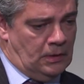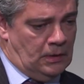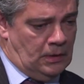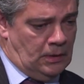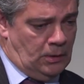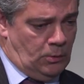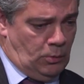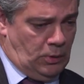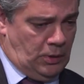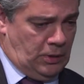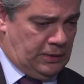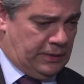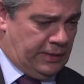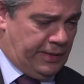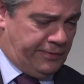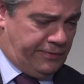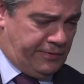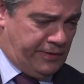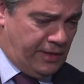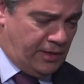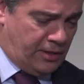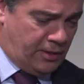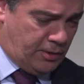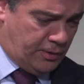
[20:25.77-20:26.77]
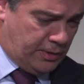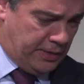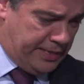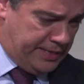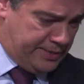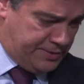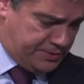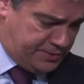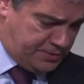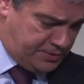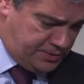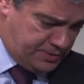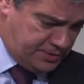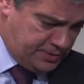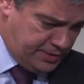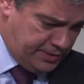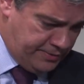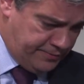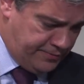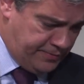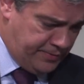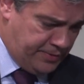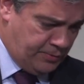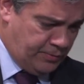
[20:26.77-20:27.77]
Well, I think
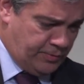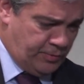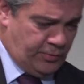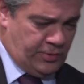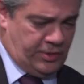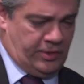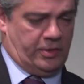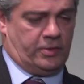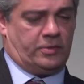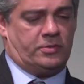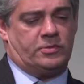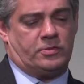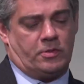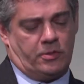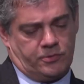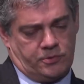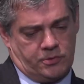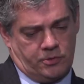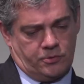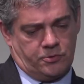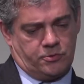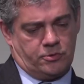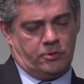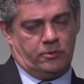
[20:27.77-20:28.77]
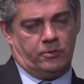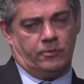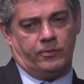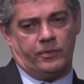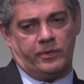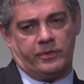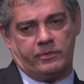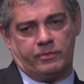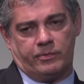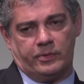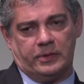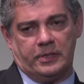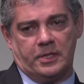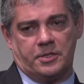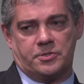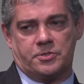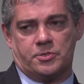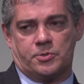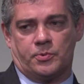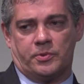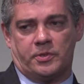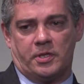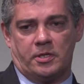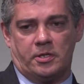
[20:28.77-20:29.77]
it's also true with relations
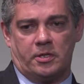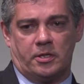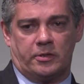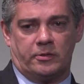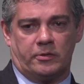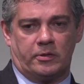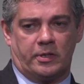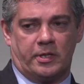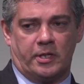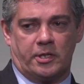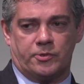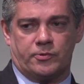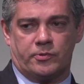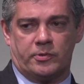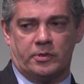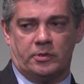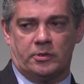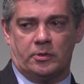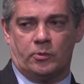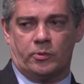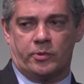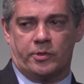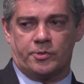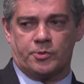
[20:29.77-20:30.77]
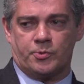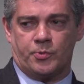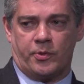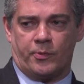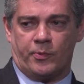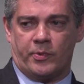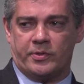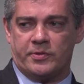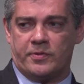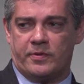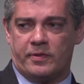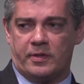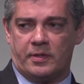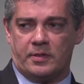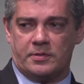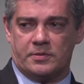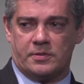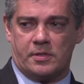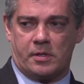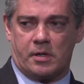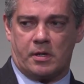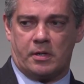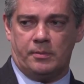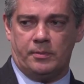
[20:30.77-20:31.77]
with any other country in the world. We want things
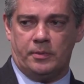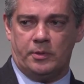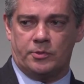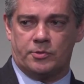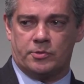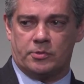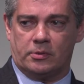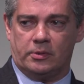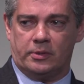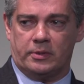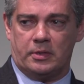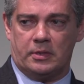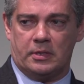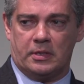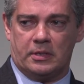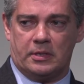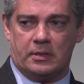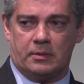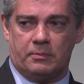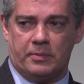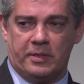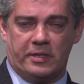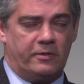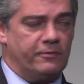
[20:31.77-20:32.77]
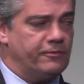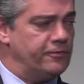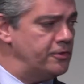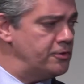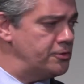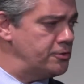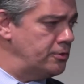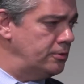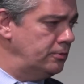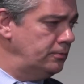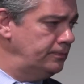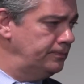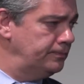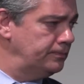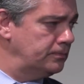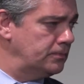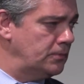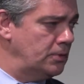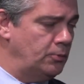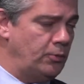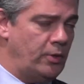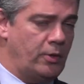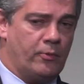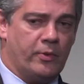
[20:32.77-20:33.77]
that are mutually beneficial.
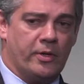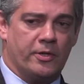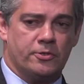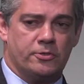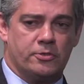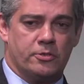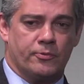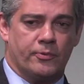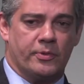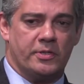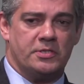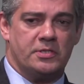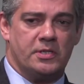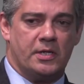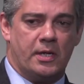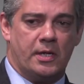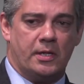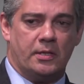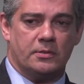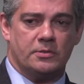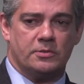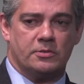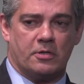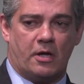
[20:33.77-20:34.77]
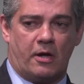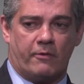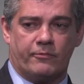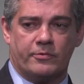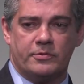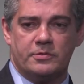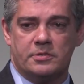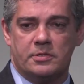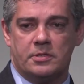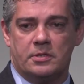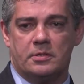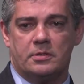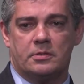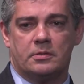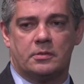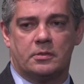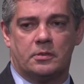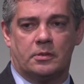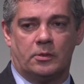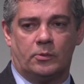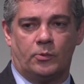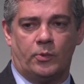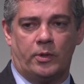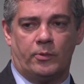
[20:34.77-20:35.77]
We want to retain sovereignty.
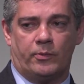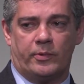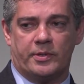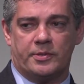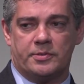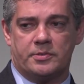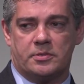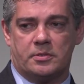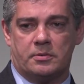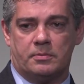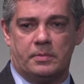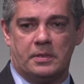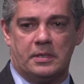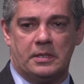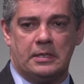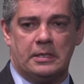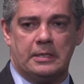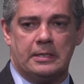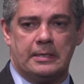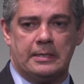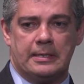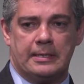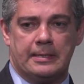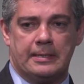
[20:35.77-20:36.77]
We want to be